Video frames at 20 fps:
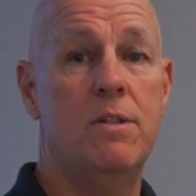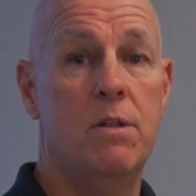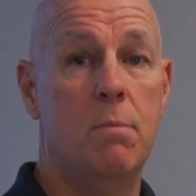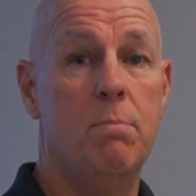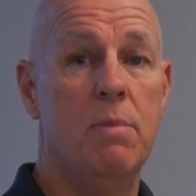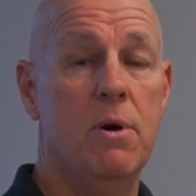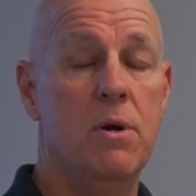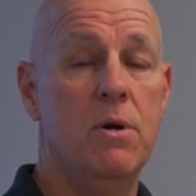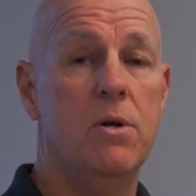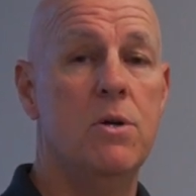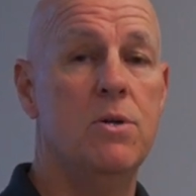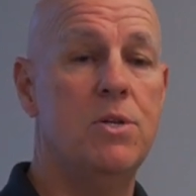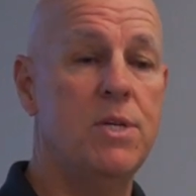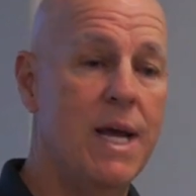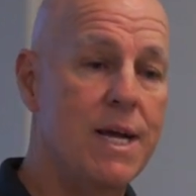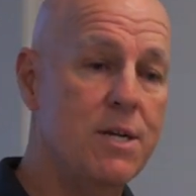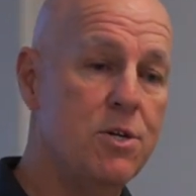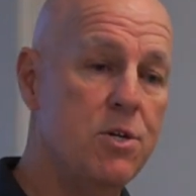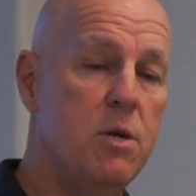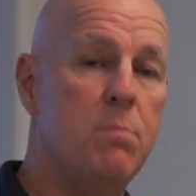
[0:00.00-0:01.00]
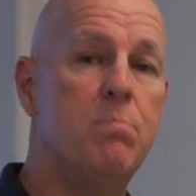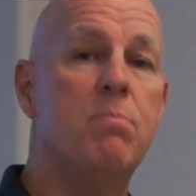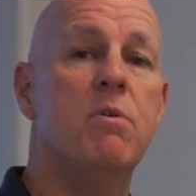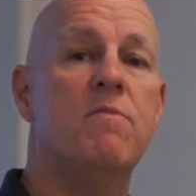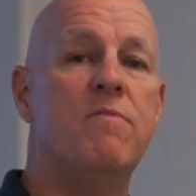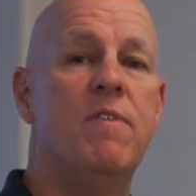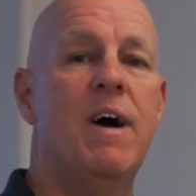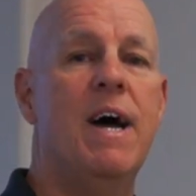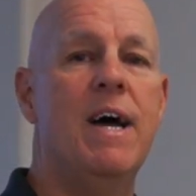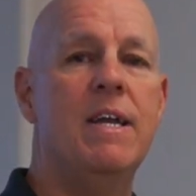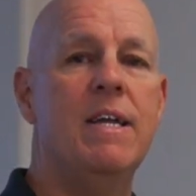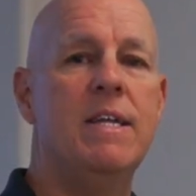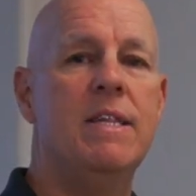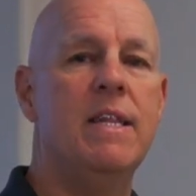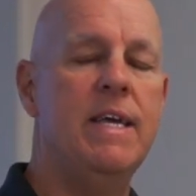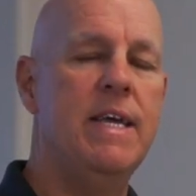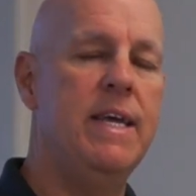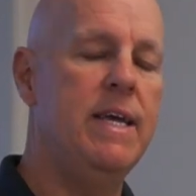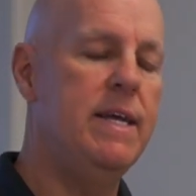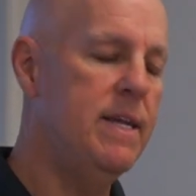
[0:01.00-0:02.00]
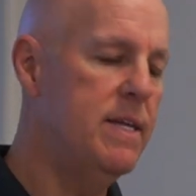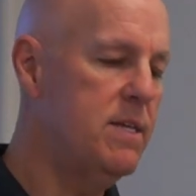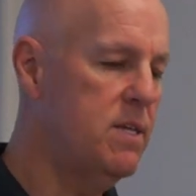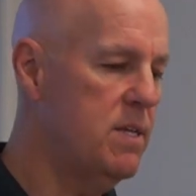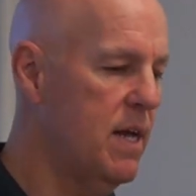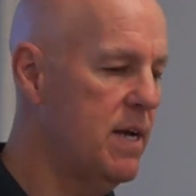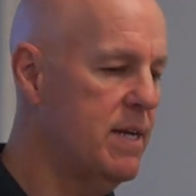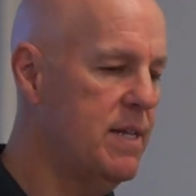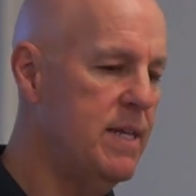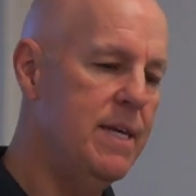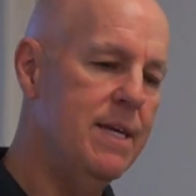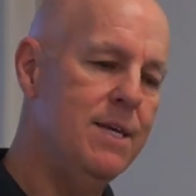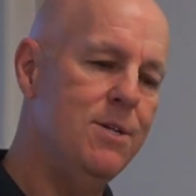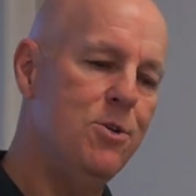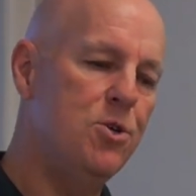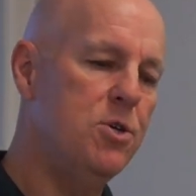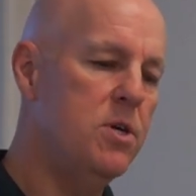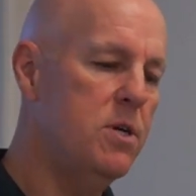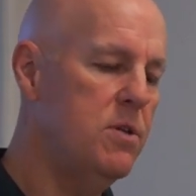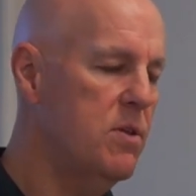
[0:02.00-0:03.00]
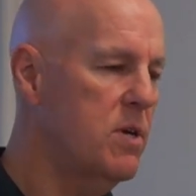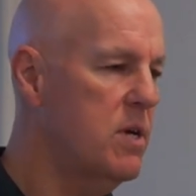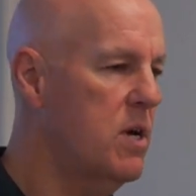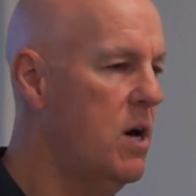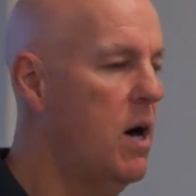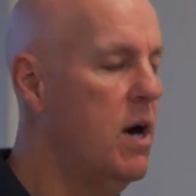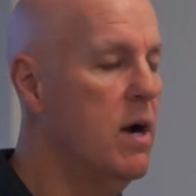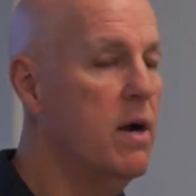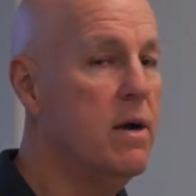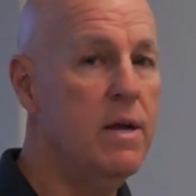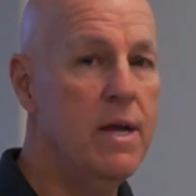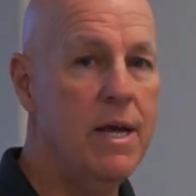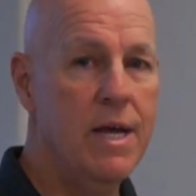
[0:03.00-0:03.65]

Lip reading: The burner is actually providing the heat. It's like the engine of the car.